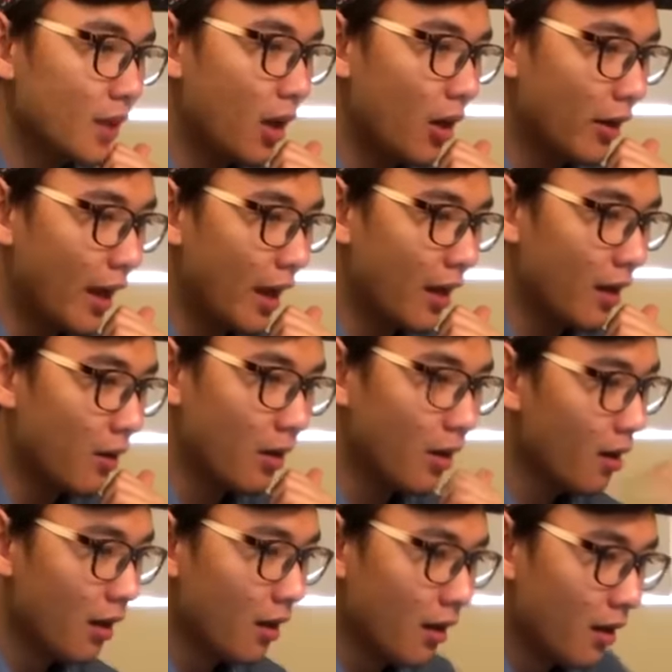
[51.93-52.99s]
Okay,
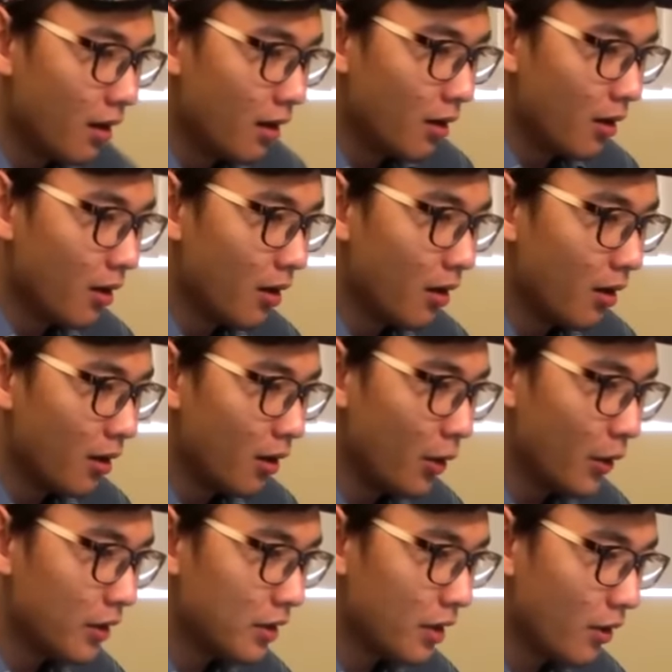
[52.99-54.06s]

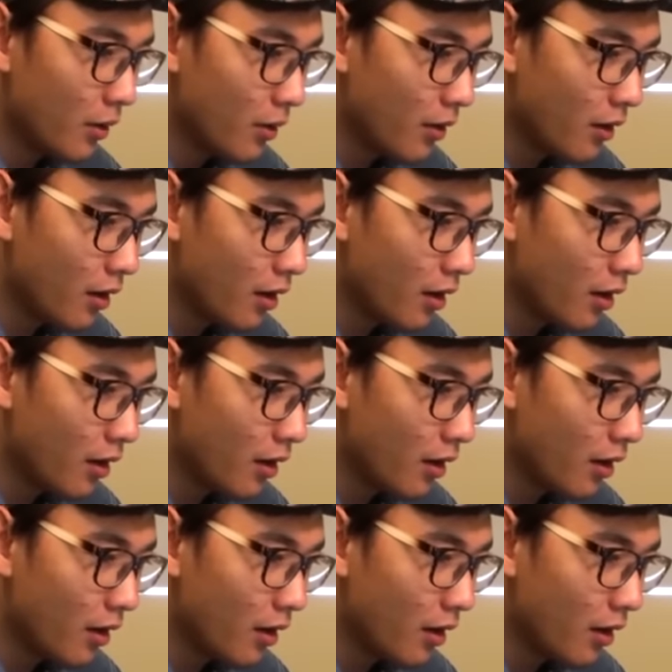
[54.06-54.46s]
who is who?